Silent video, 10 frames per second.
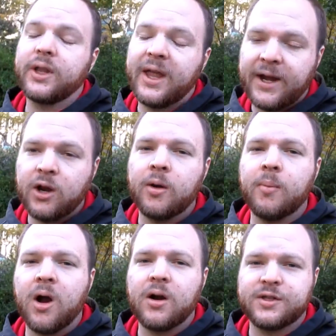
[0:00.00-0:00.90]
land on
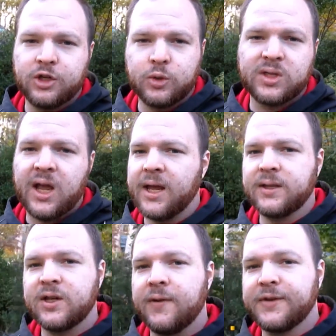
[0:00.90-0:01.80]
Mars and do
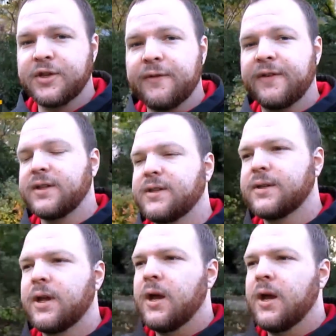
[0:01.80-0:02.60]
science on the surface.